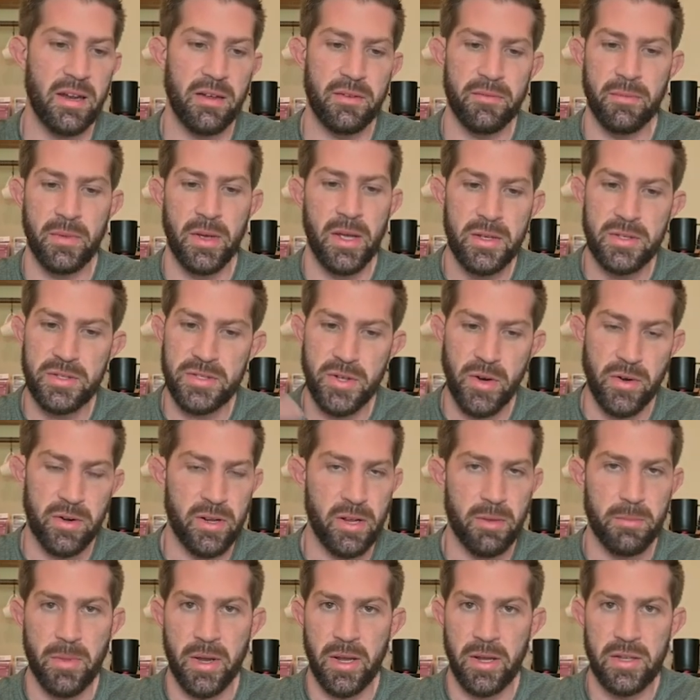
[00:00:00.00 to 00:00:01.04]
I'm starting
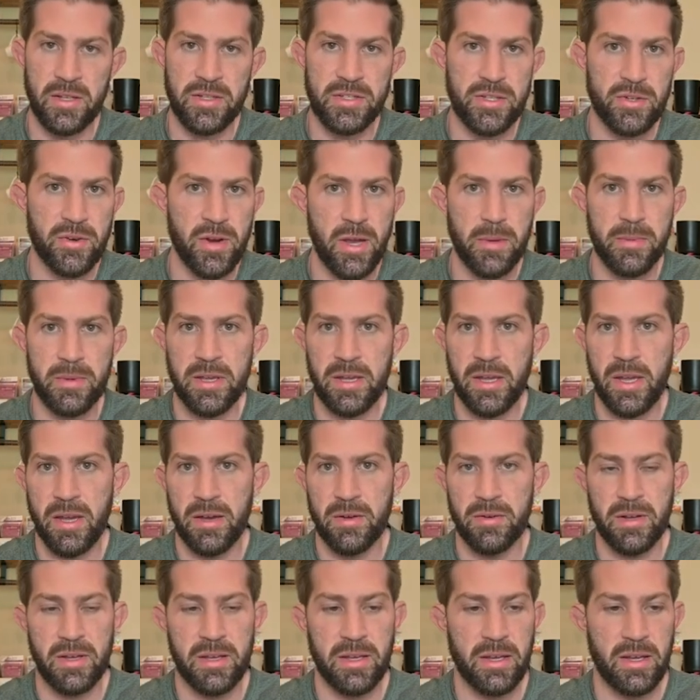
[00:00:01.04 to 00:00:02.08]
up my Instagram
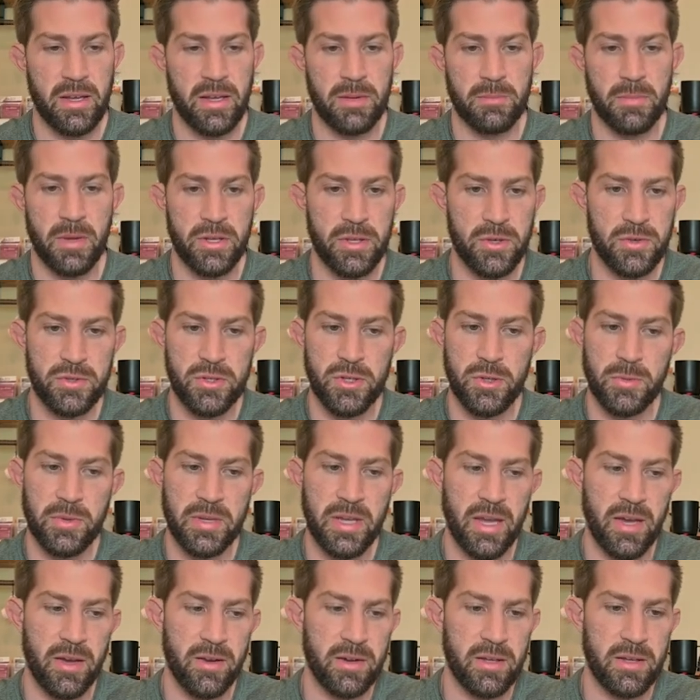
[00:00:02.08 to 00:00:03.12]
account again, my YouTube
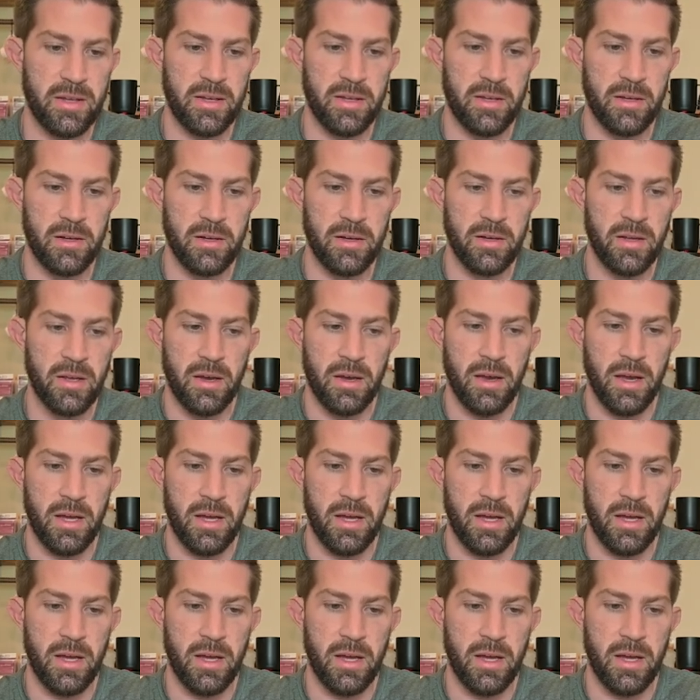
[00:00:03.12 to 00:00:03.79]
account again.